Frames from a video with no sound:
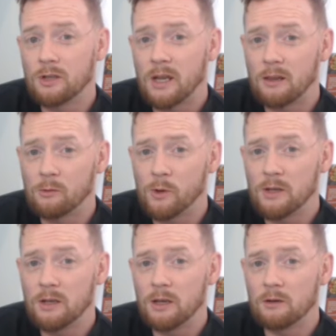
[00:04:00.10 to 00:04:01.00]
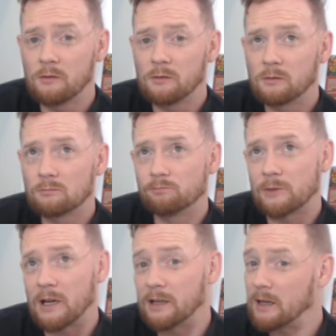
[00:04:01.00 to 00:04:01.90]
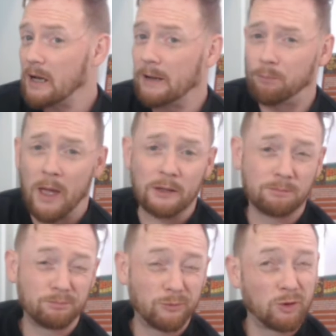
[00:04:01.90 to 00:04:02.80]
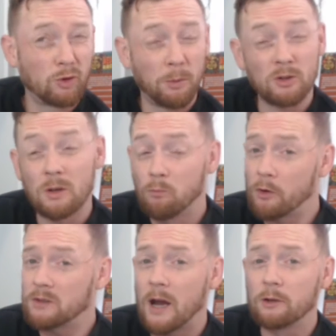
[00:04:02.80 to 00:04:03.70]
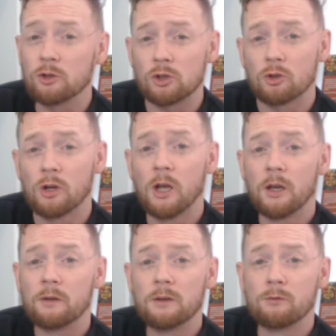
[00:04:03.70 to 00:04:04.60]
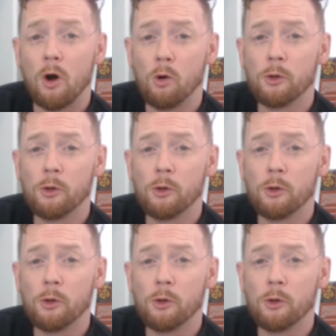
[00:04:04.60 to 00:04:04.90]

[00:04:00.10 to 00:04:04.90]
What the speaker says: to get the win here? To be honest, I'm not entirely sure. You've got all the